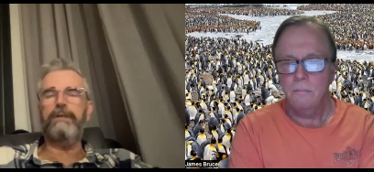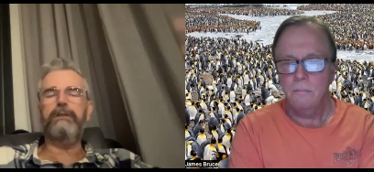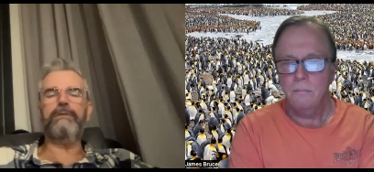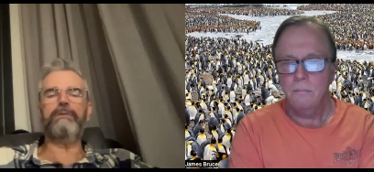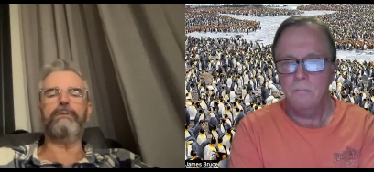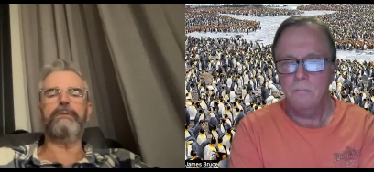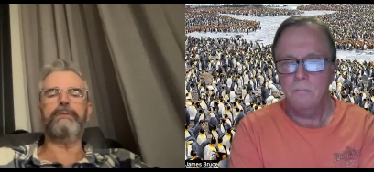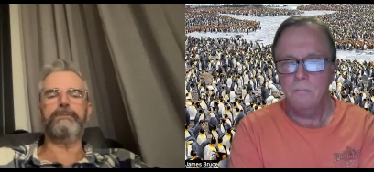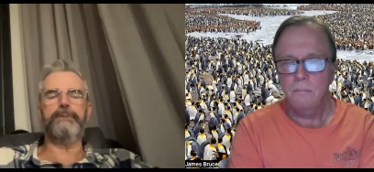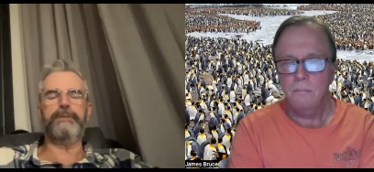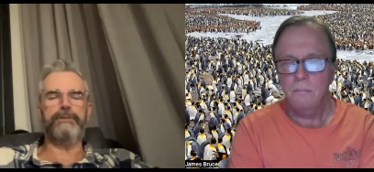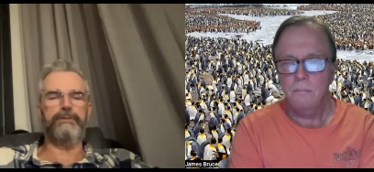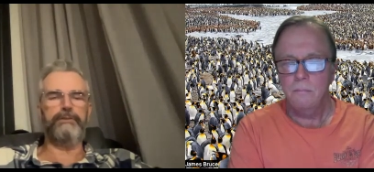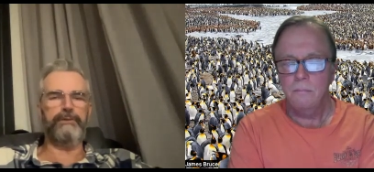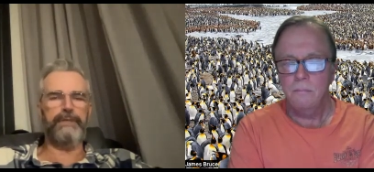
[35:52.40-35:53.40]
Speaker 1: oh, it's been
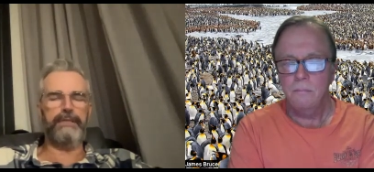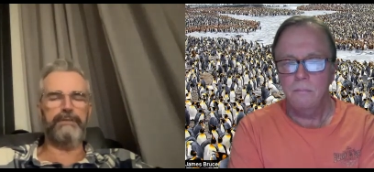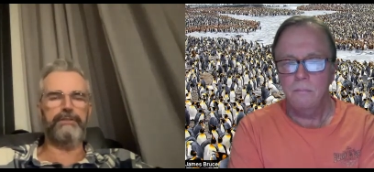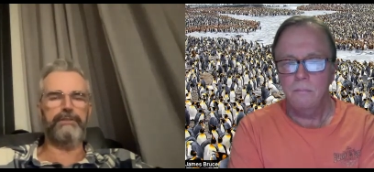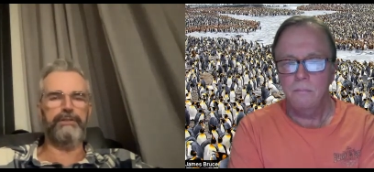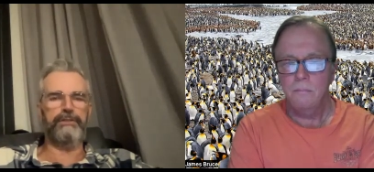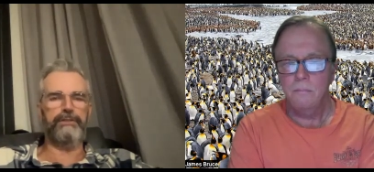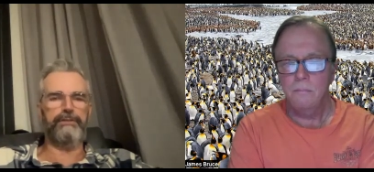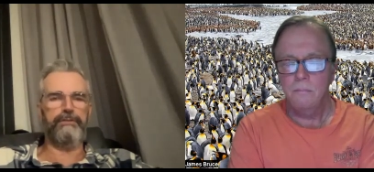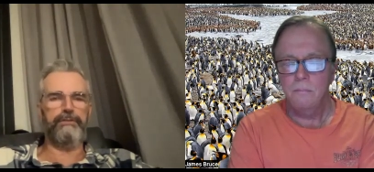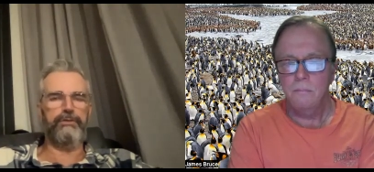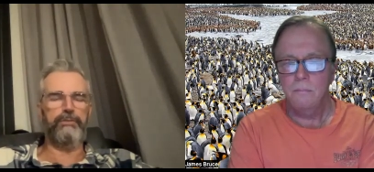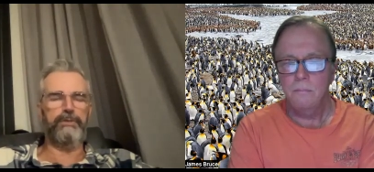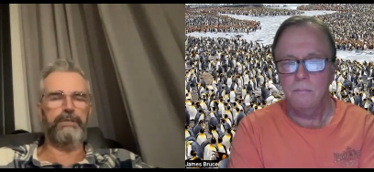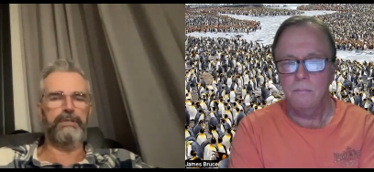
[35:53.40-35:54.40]
2,000 years of
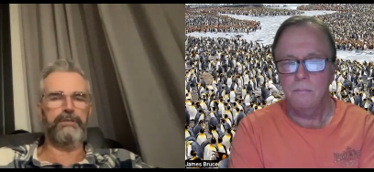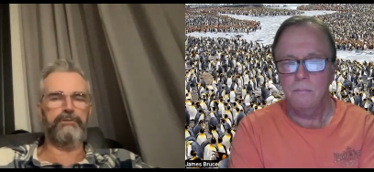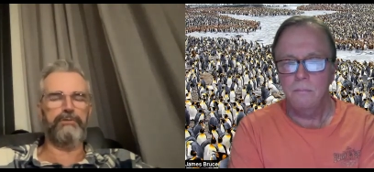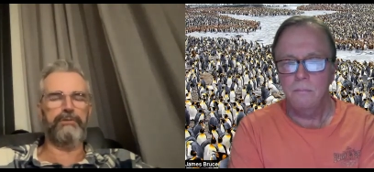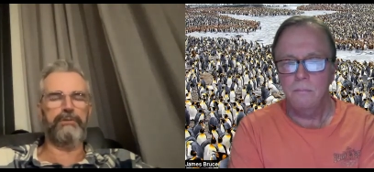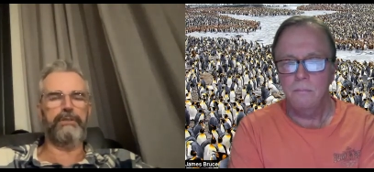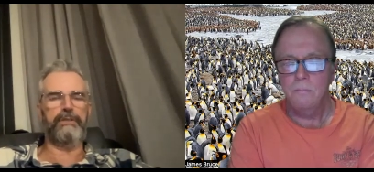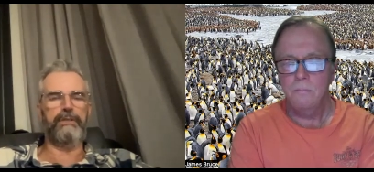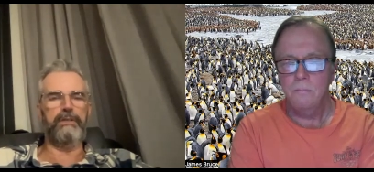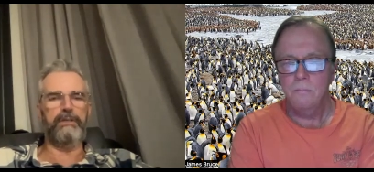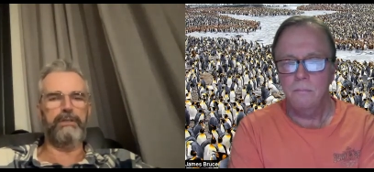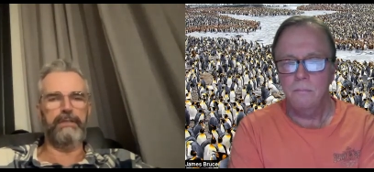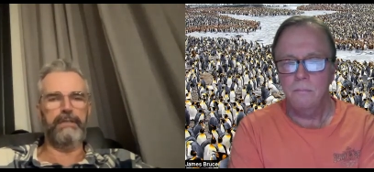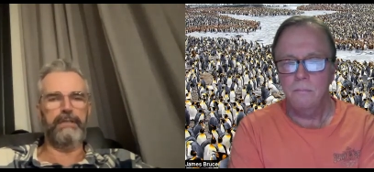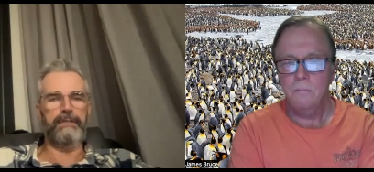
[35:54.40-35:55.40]
human history that
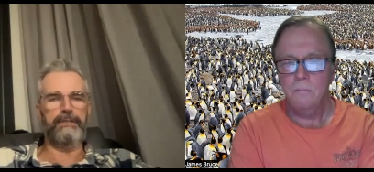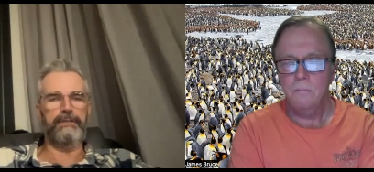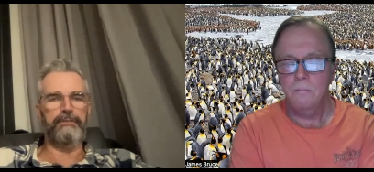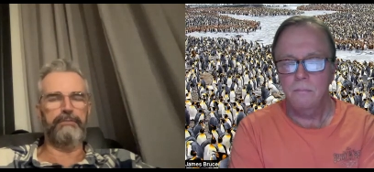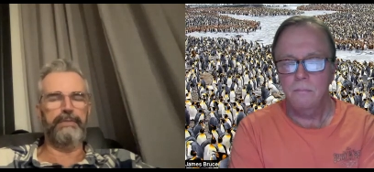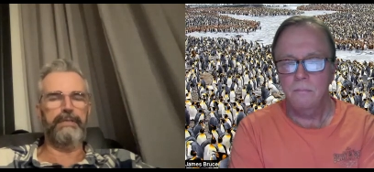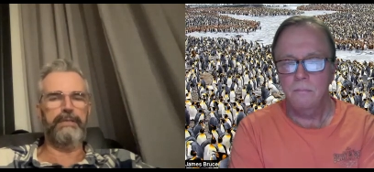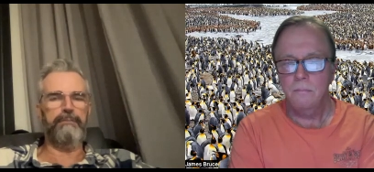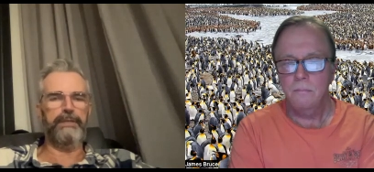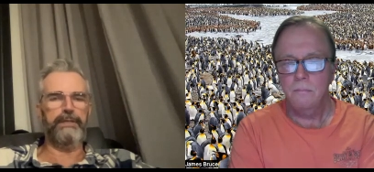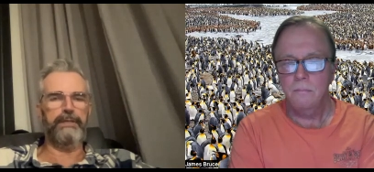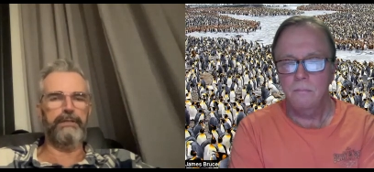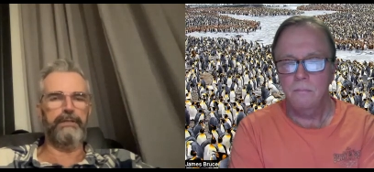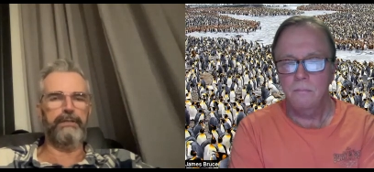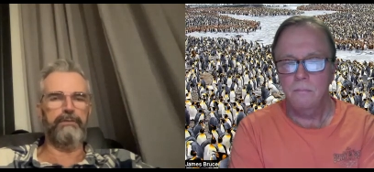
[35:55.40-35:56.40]
all led to me
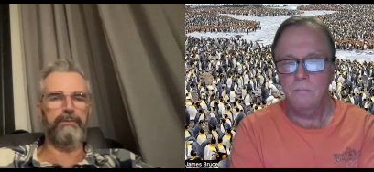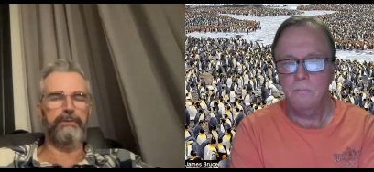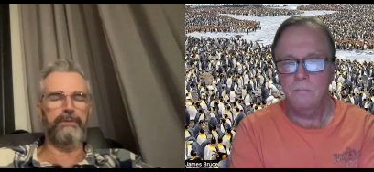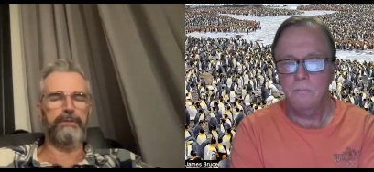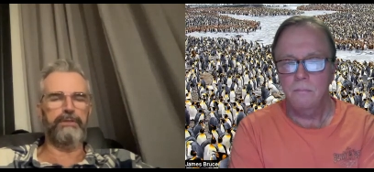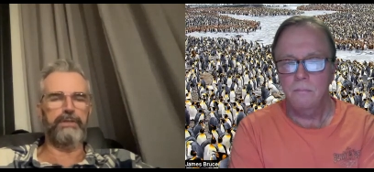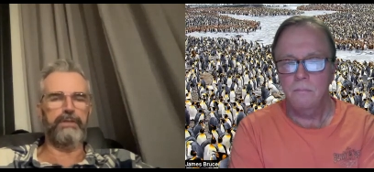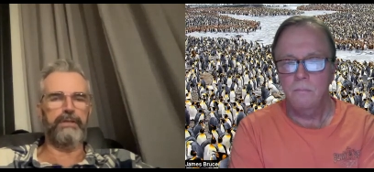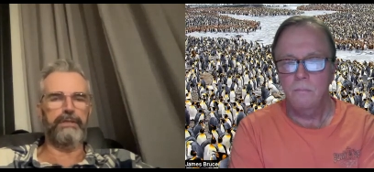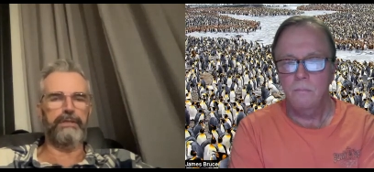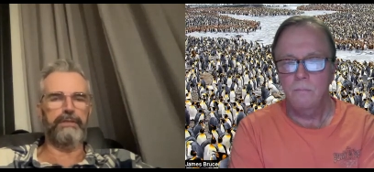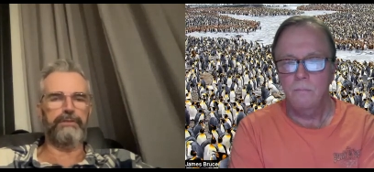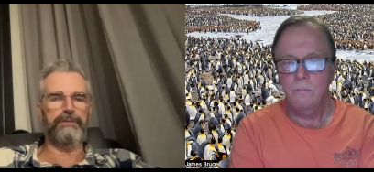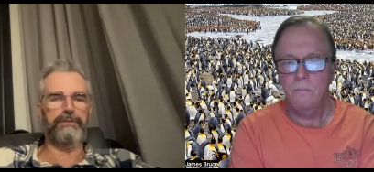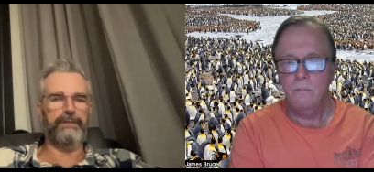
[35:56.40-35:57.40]
being here with this
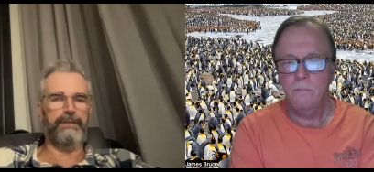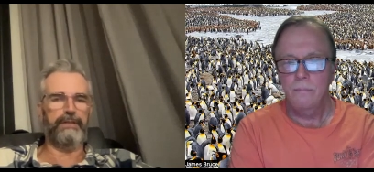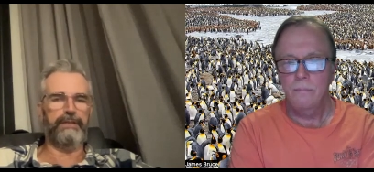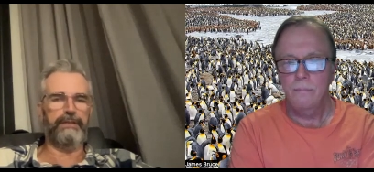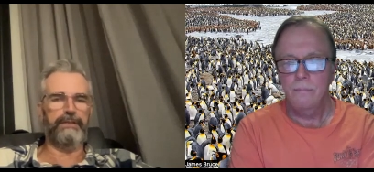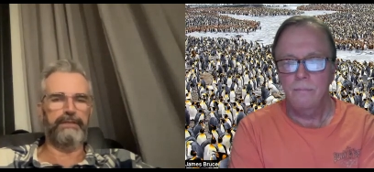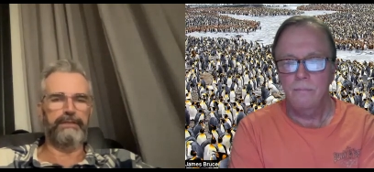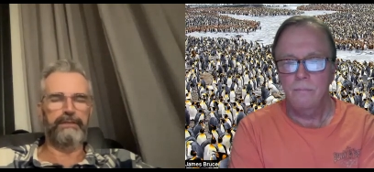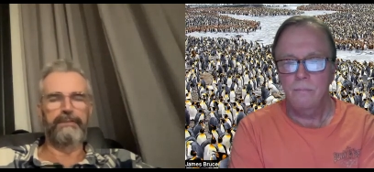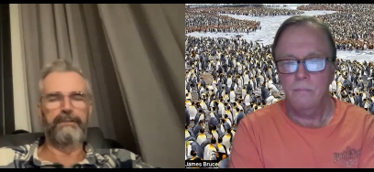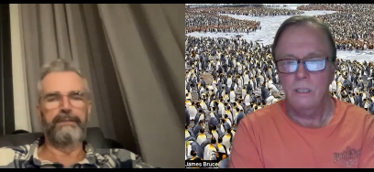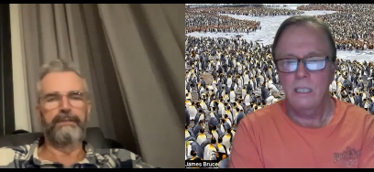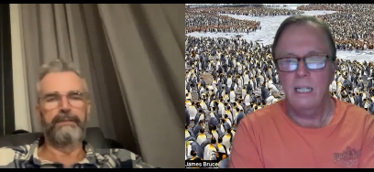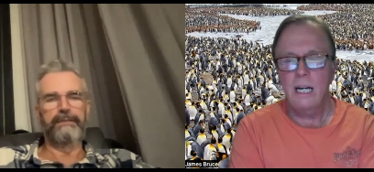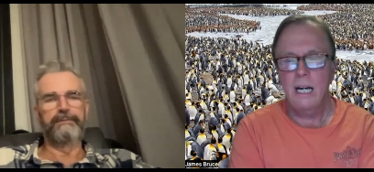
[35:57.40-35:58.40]
audience tonight.
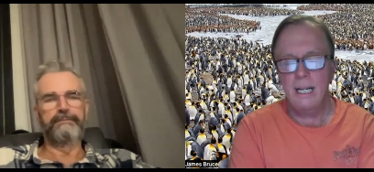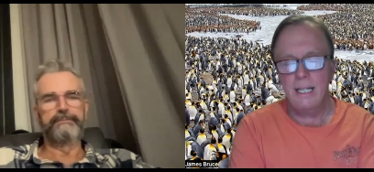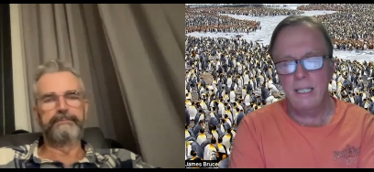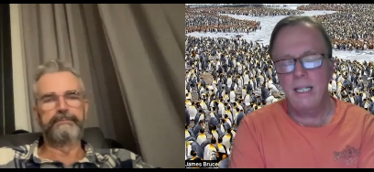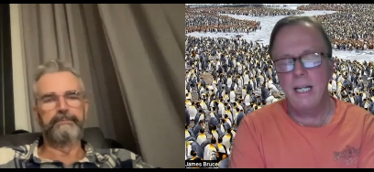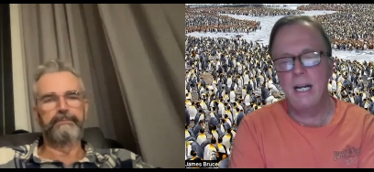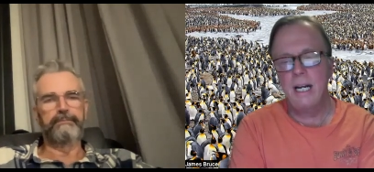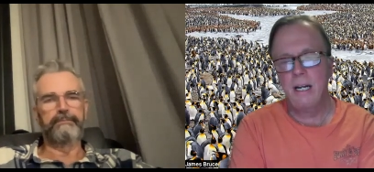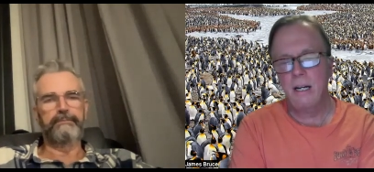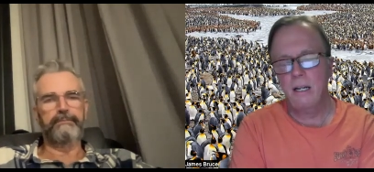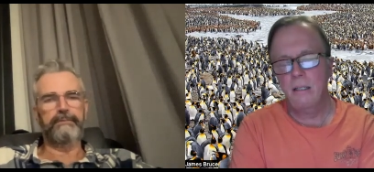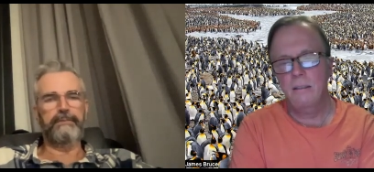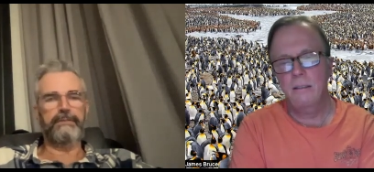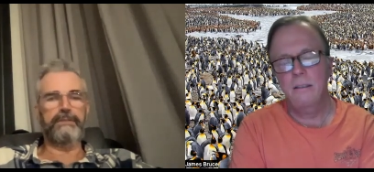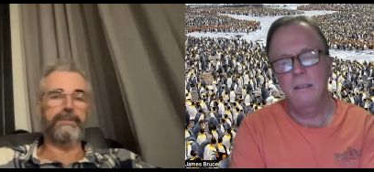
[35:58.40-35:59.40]
Speaker 2: Kind, yeah
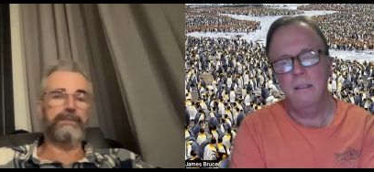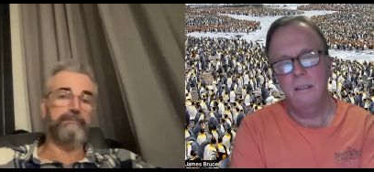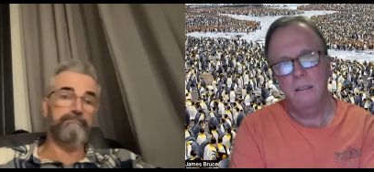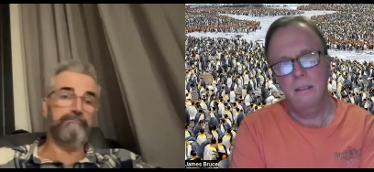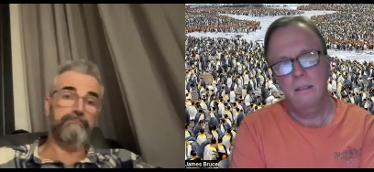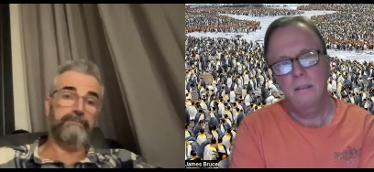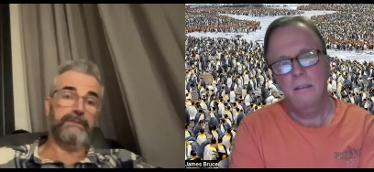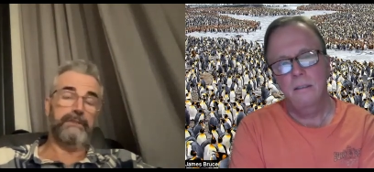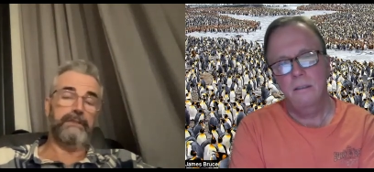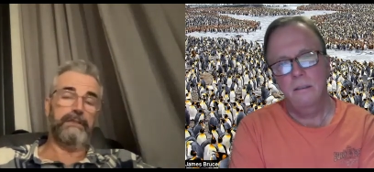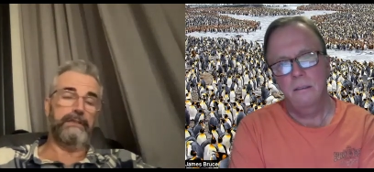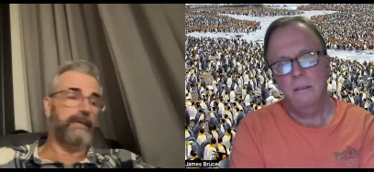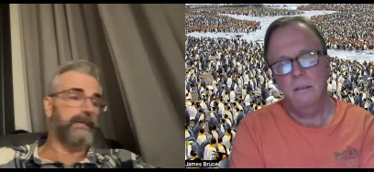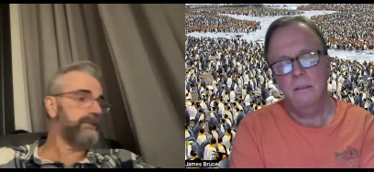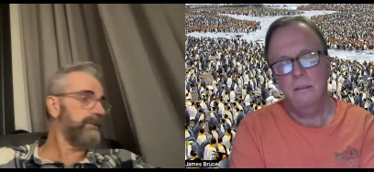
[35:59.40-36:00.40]
Speaker 1: a
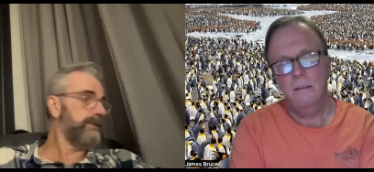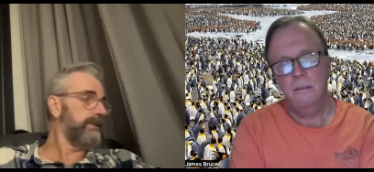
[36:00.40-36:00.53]
nice